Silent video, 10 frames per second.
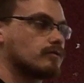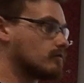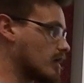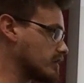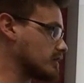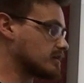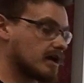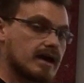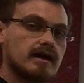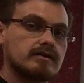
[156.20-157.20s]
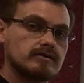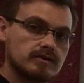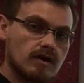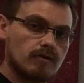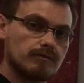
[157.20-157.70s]
ready, and
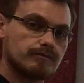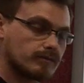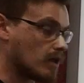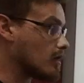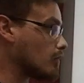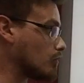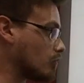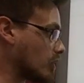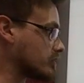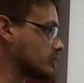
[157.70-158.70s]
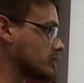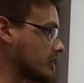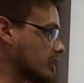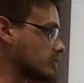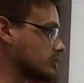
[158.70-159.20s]
go. 1
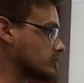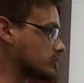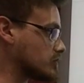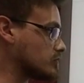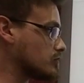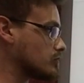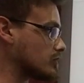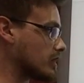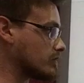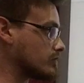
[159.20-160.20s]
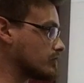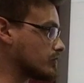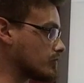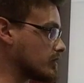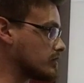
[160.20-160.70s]
and 2 and
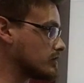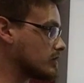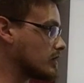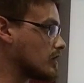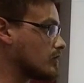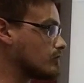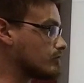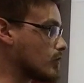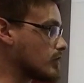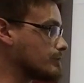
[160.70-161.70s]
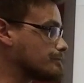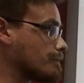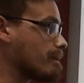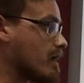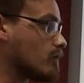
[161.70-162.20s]
3, 4.
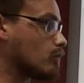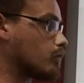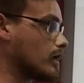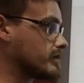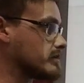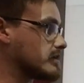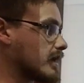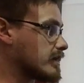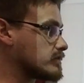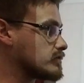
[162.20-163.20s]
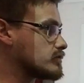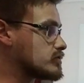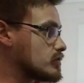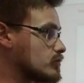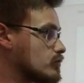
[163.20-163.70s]
1 and
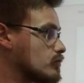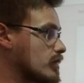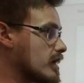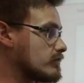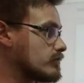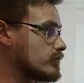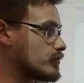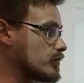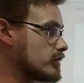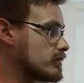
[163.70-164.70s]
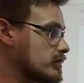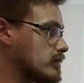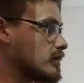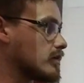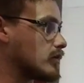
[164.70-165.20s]
2 and 3,
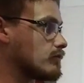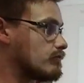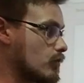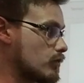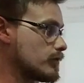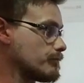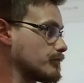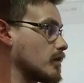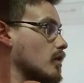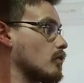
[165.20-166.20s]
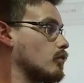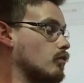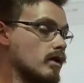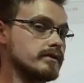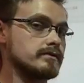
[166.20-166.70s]
4.
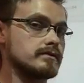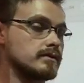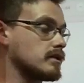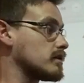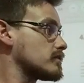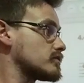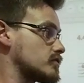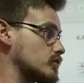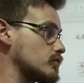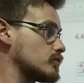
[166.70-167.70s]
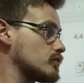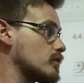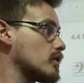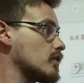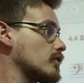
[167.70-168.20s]
1, 2,
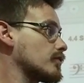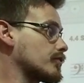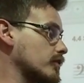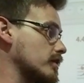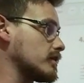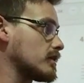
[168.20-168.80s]
3,